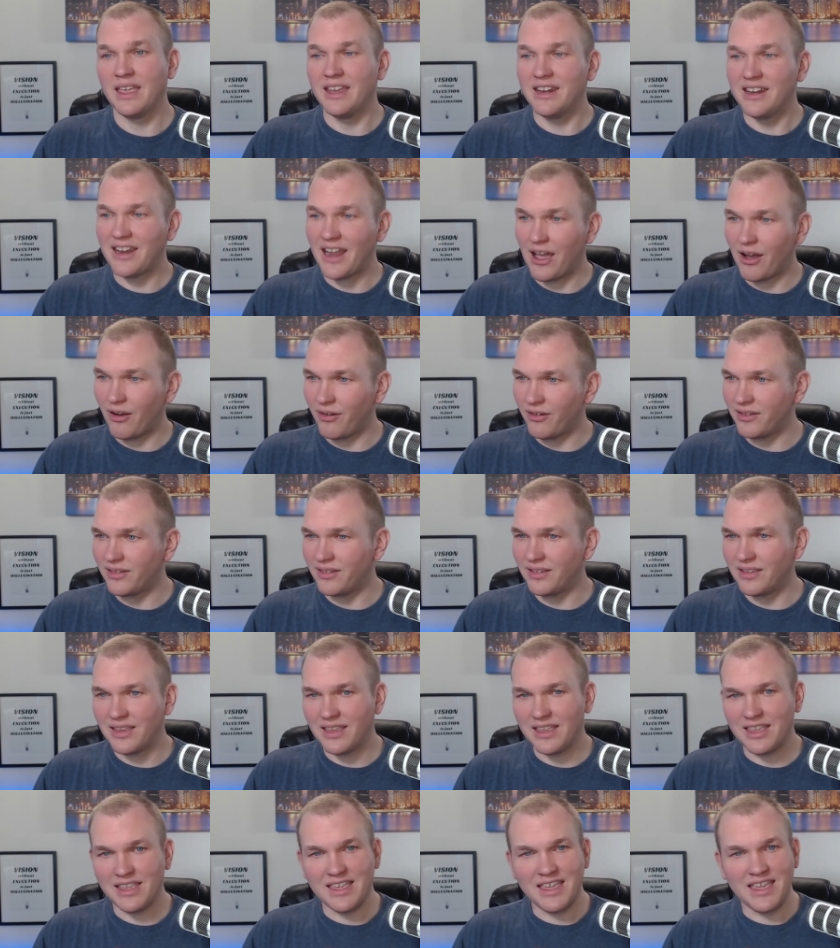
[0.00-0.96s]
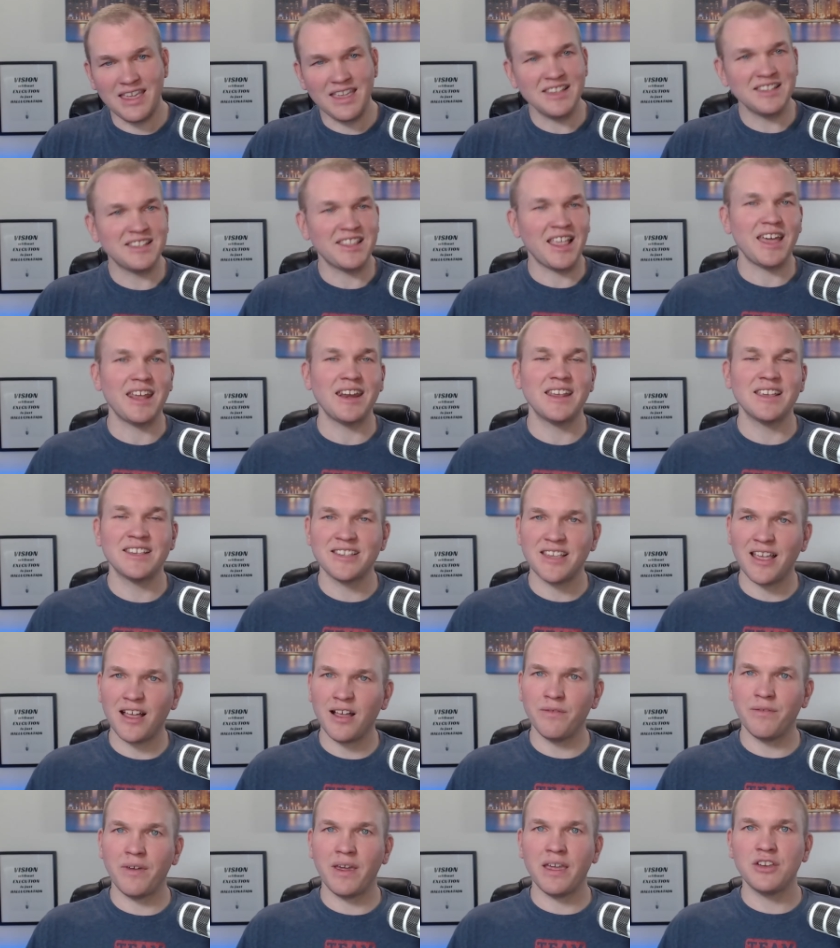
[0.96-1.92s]
Now, is that a
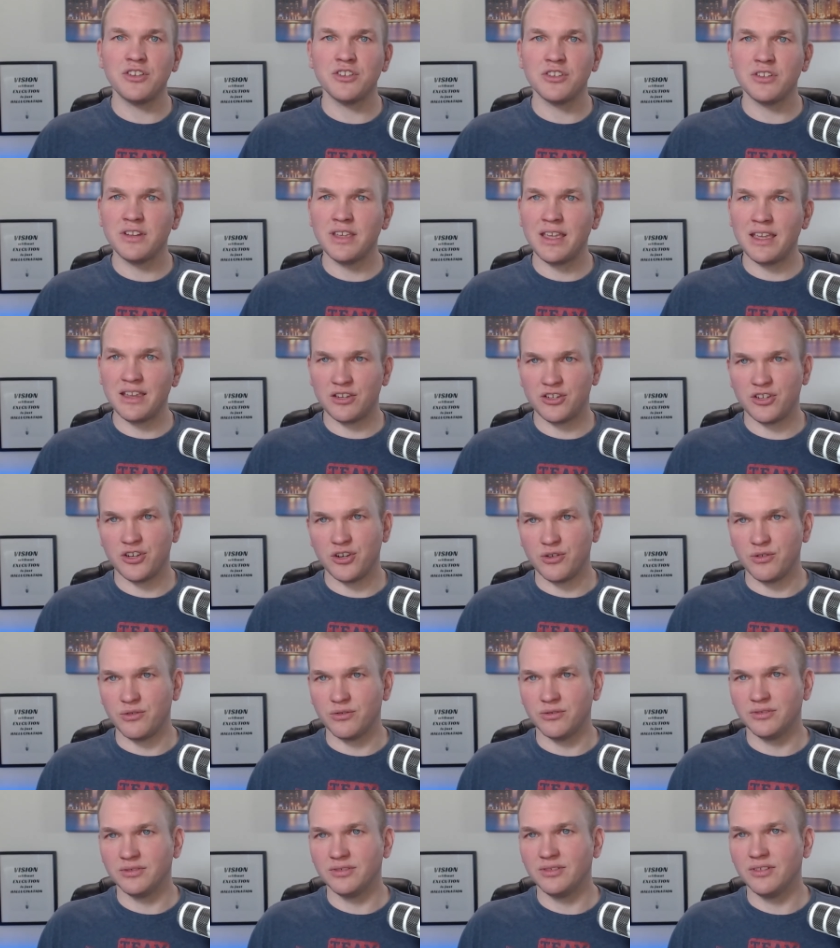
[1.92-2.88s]
salvation issue?